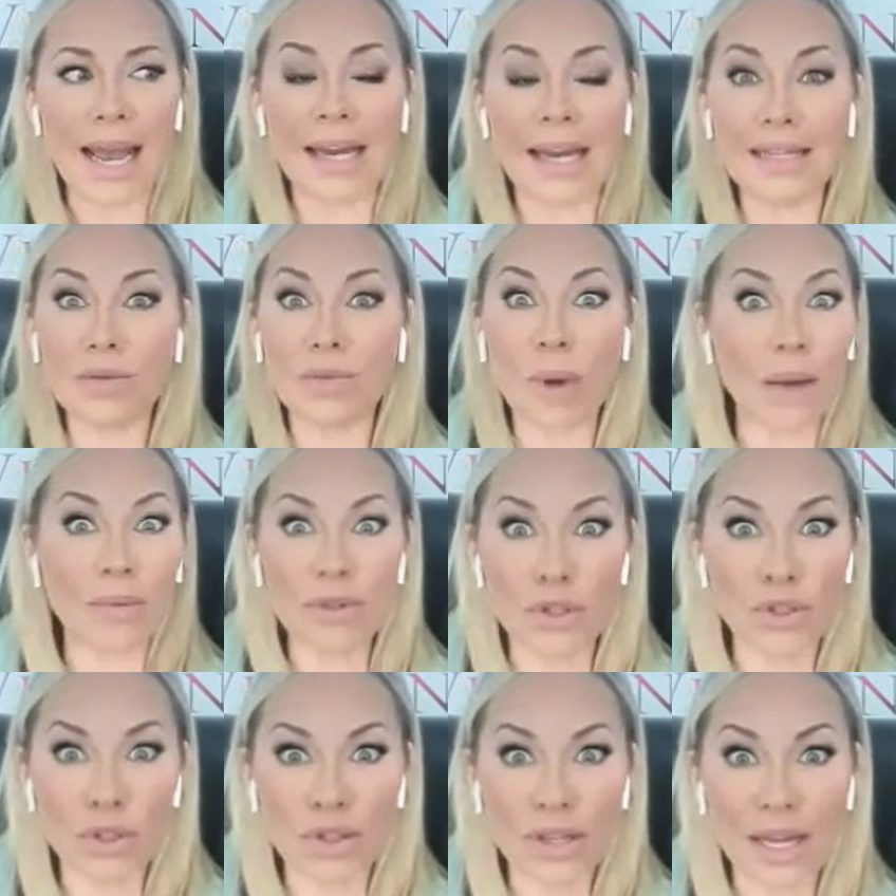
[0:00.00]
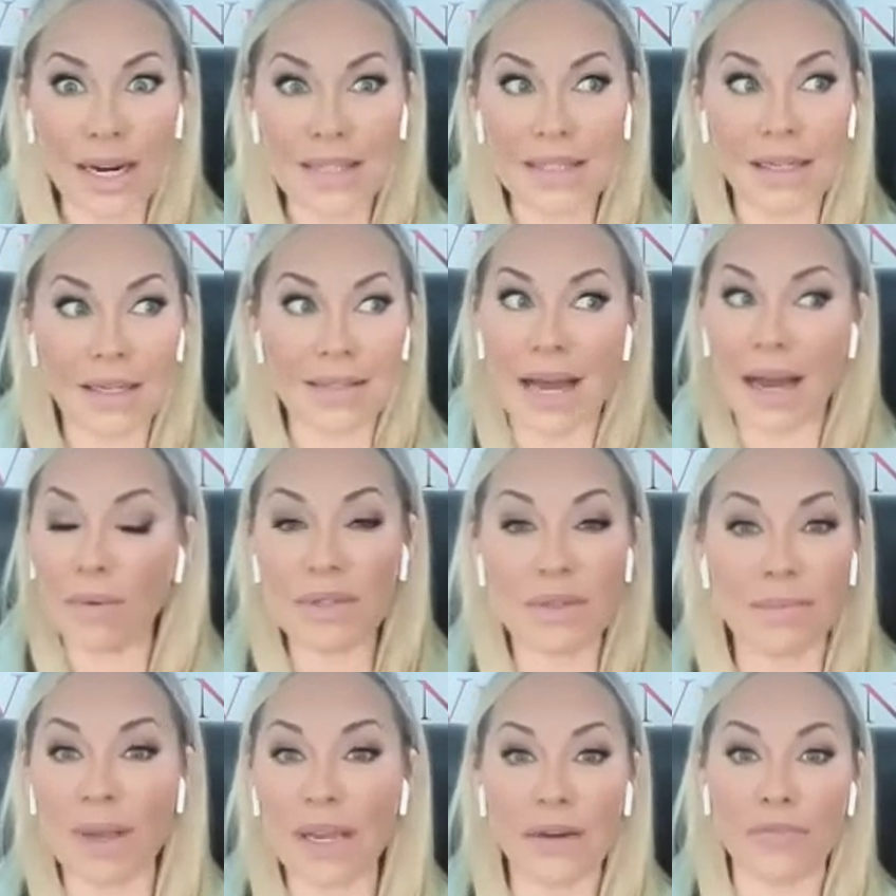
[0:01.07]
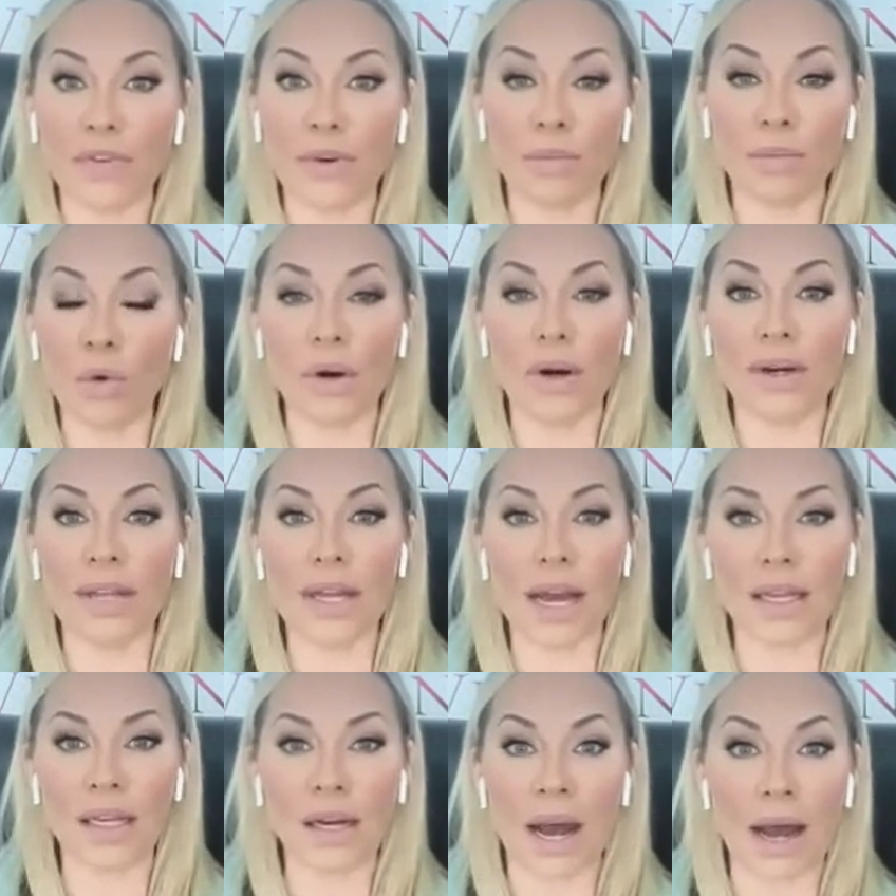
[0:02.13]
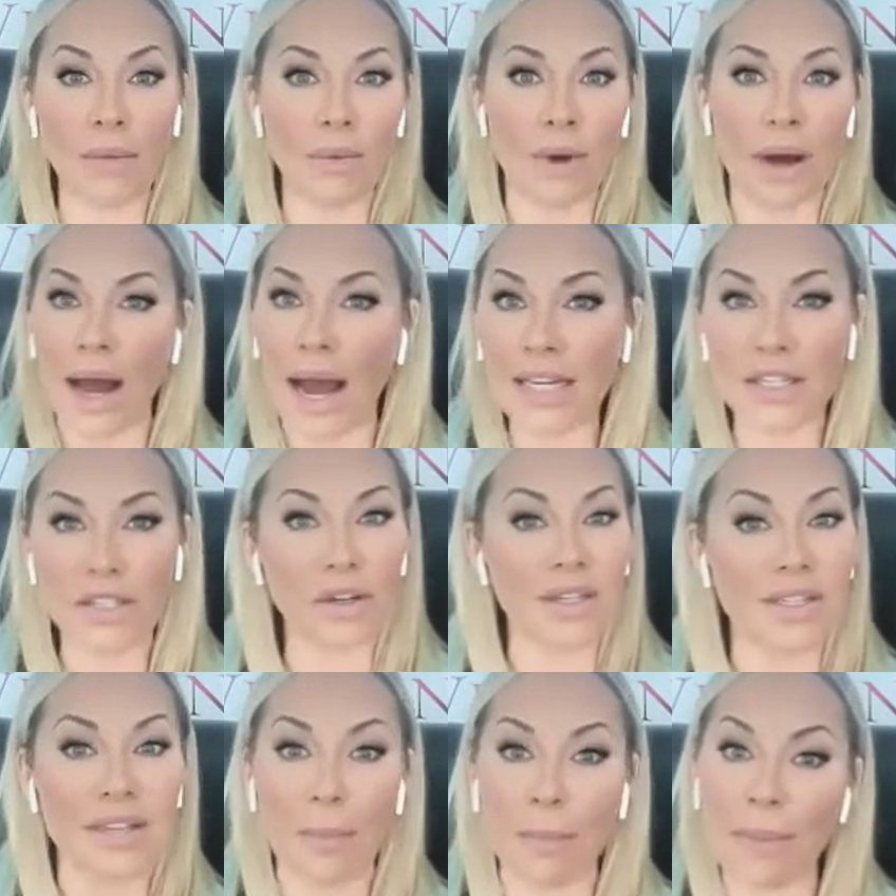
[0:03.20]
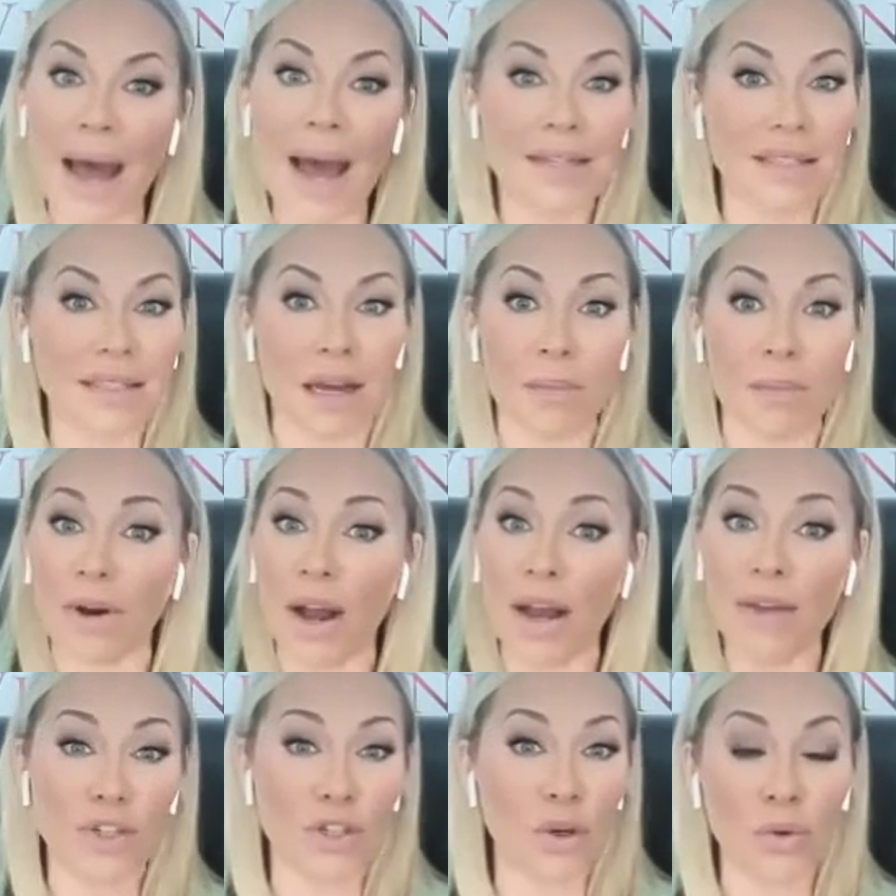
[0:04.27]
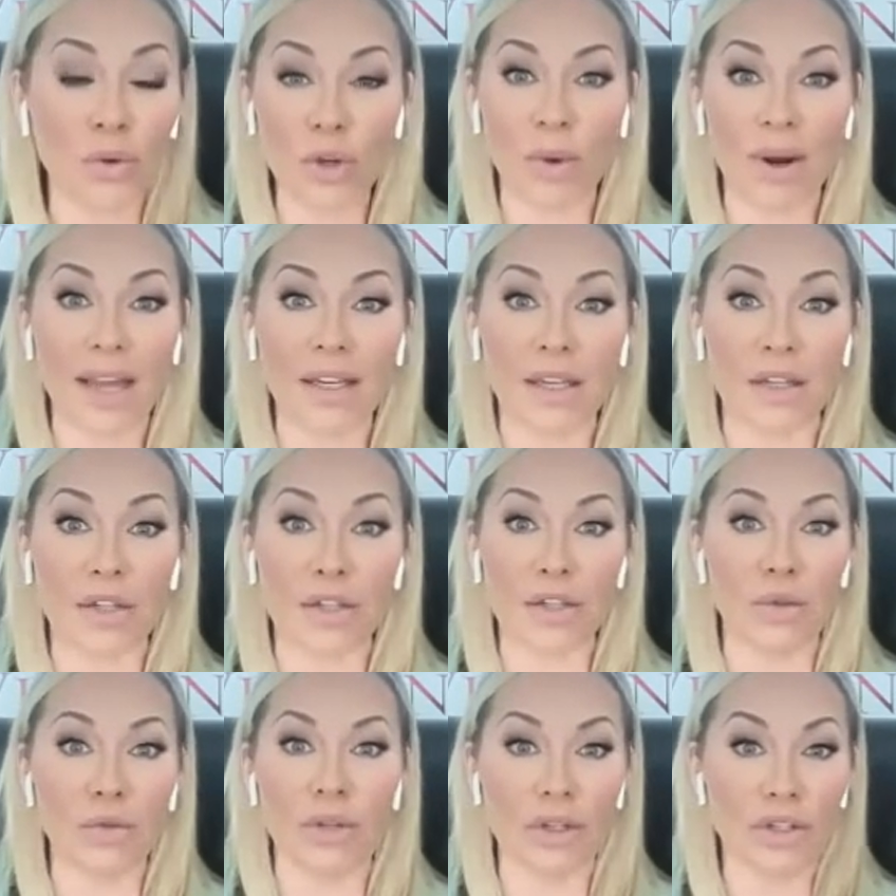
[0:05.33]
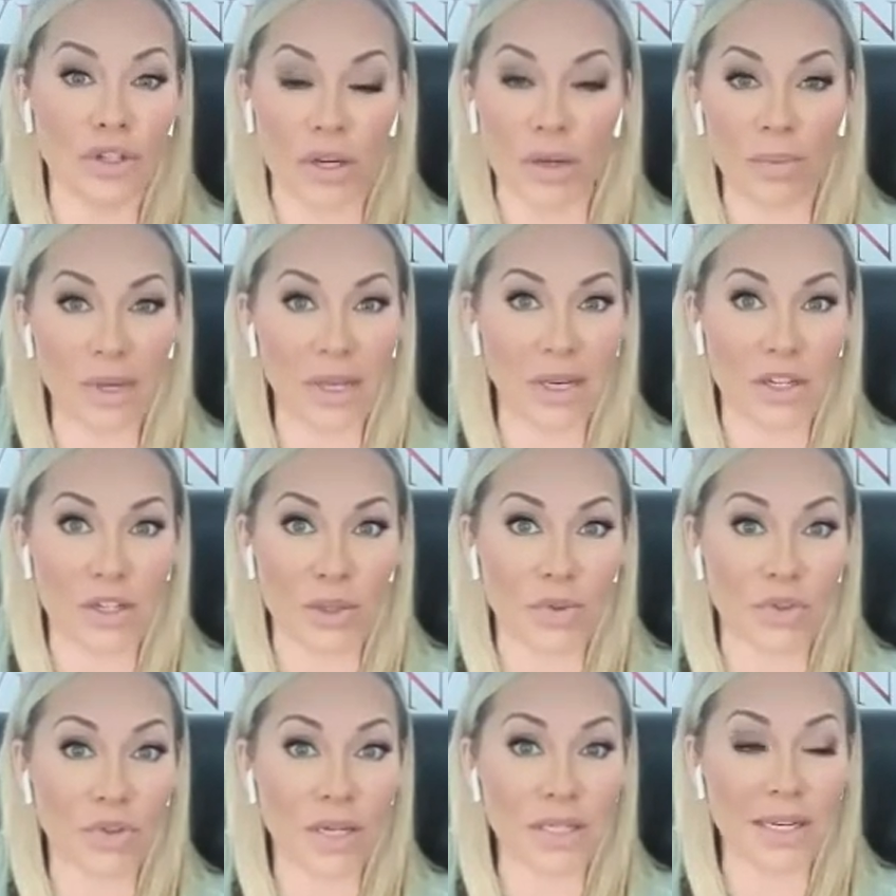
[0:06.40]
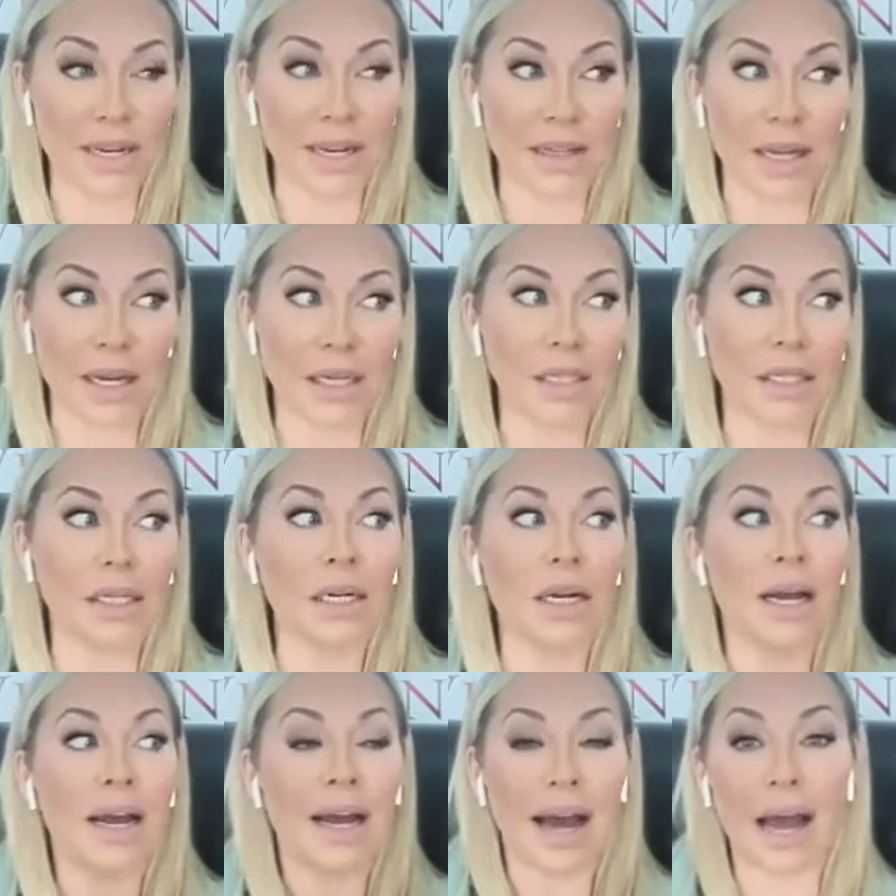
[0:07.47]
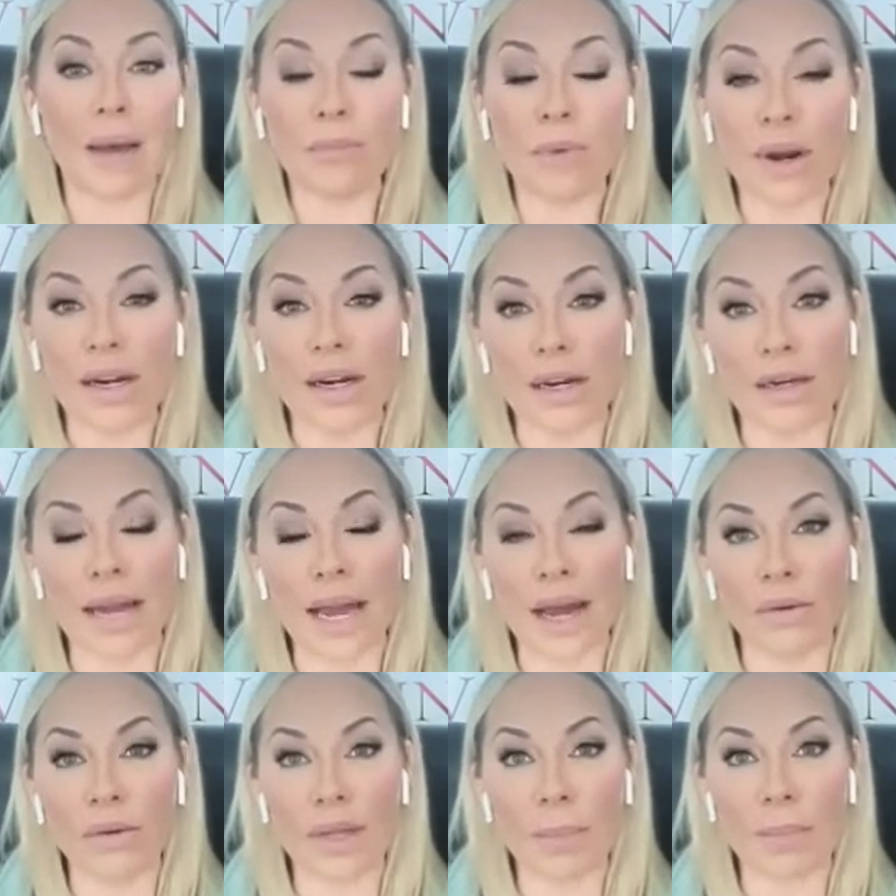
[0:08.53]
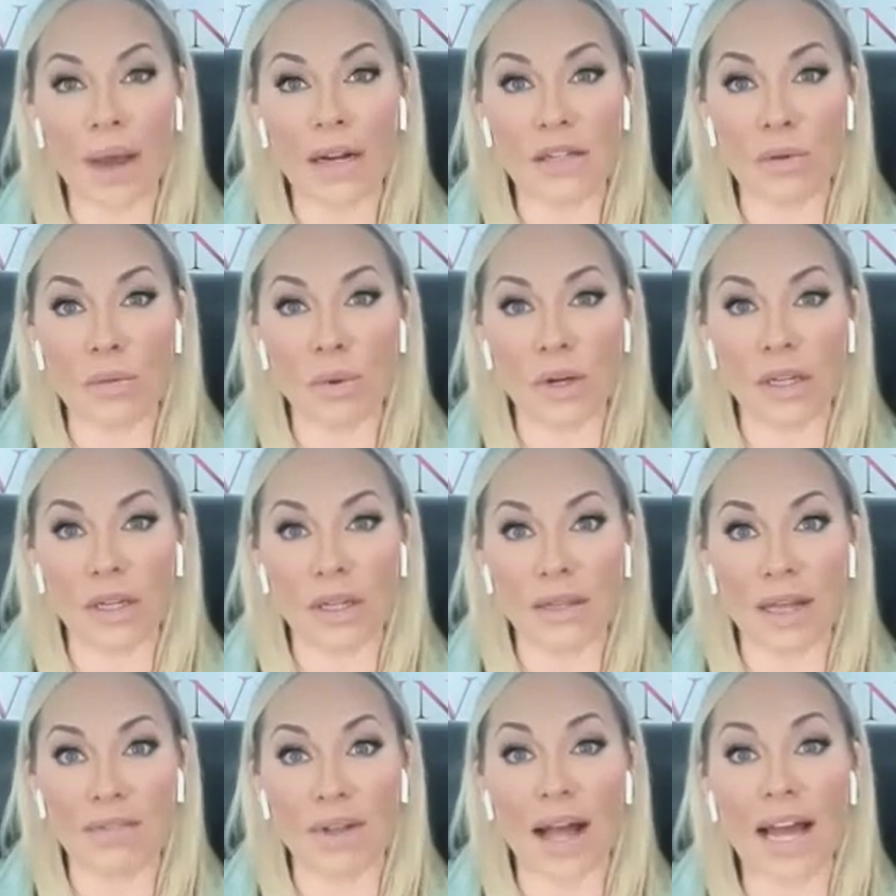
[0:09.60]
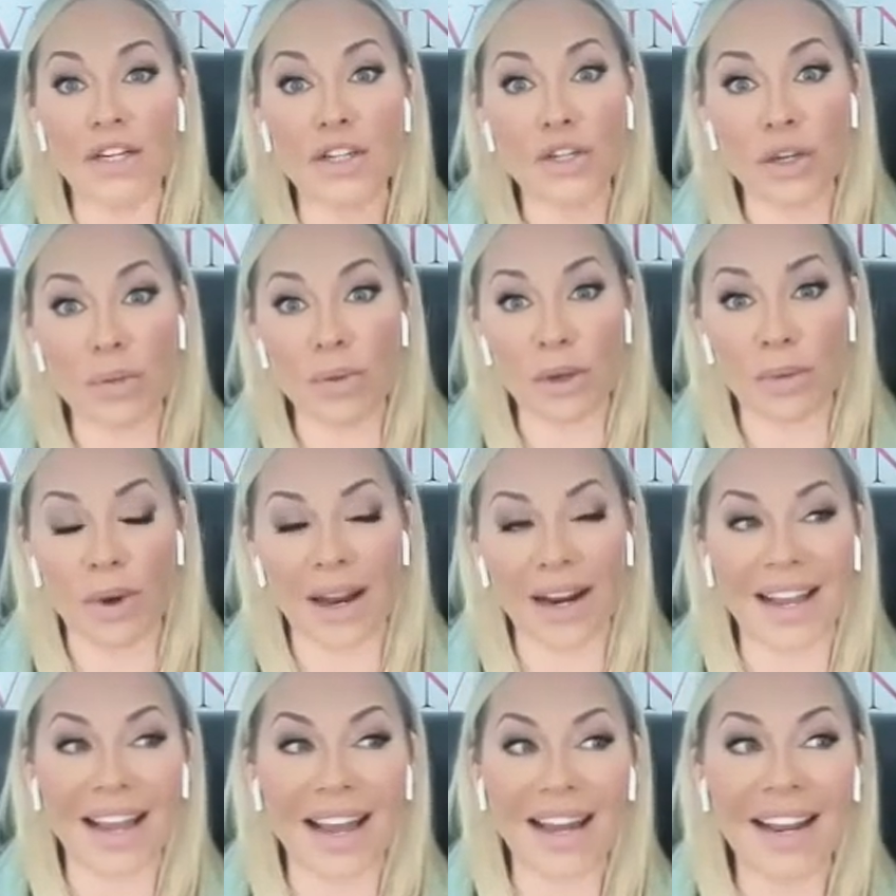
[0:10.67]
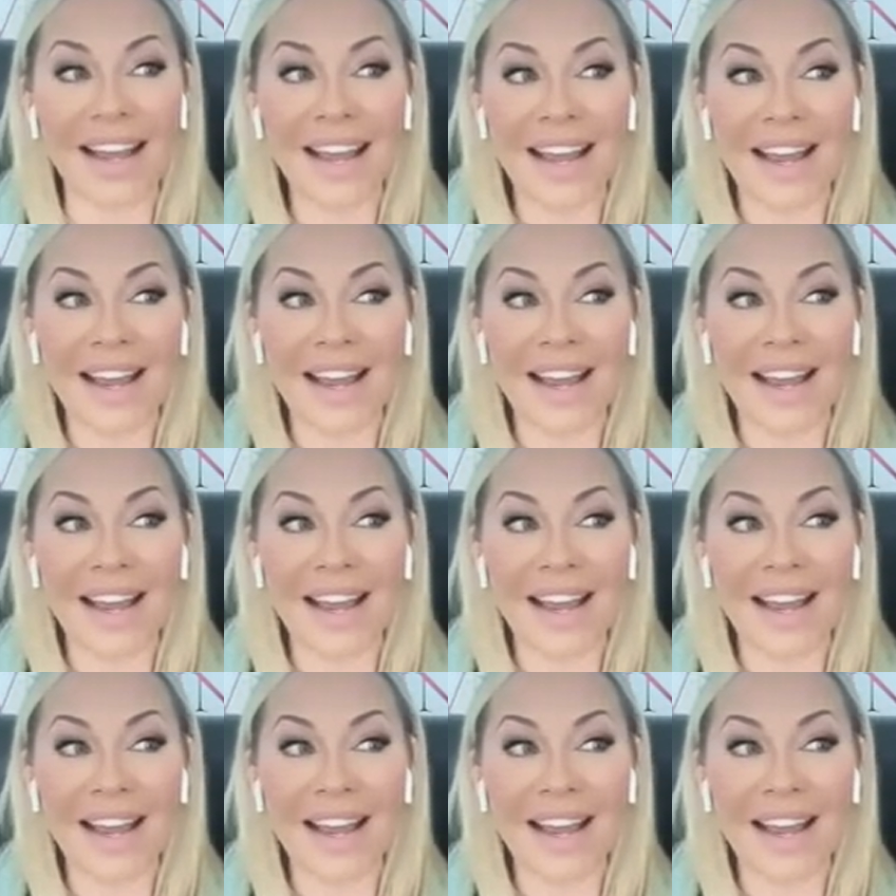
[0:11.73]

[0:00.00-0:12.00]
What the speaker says: And he said, why would you do that? I said, because I was made for more. You know, I took a step back to come here. I've shown you what I can do. There shouldn't be an issue with trust any longer. I'm ready to now get back to work at the level I should be running at.